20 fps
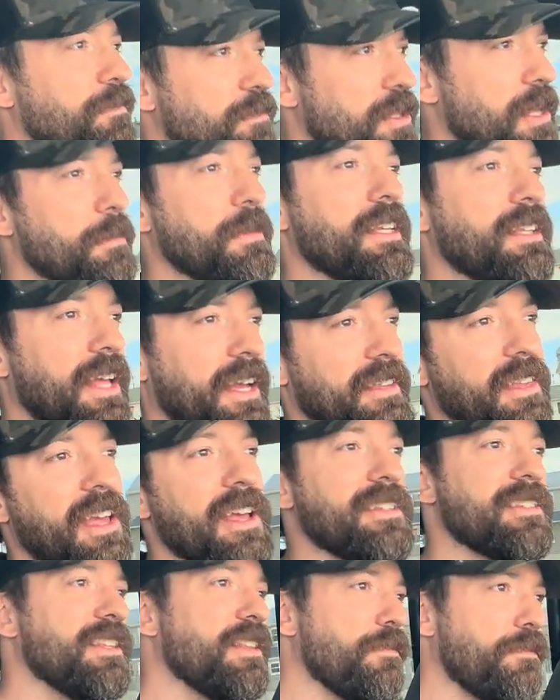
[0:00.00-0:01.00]
Something like
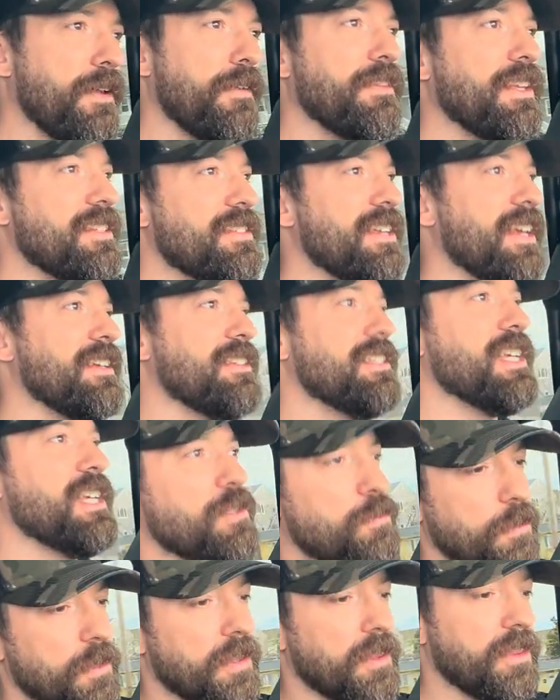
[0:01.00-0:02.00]
this in the 50s,
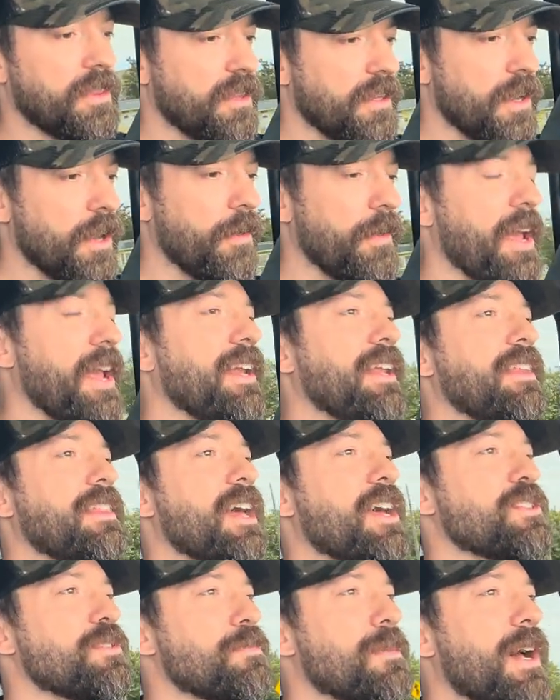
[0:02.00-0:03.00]
60s with
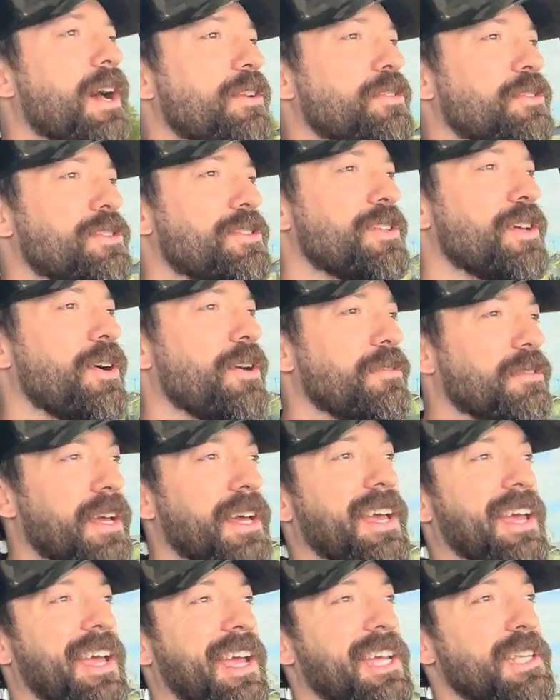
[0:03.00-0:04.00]
80,000 miles or so
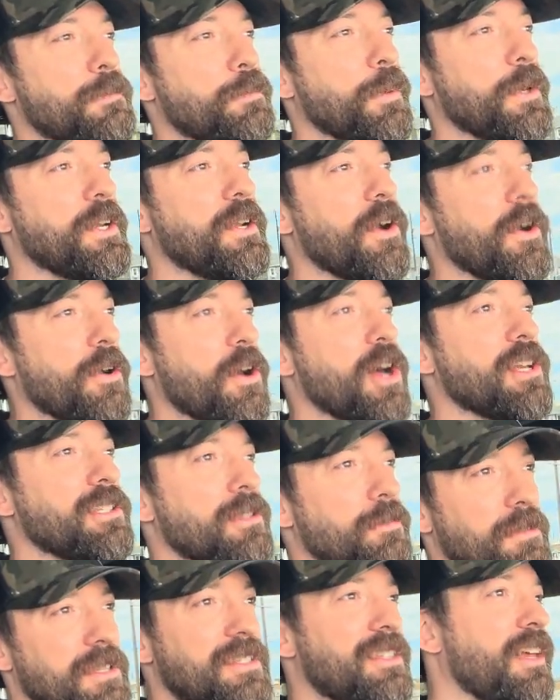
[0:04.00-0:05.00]
is pretty darn awesome. This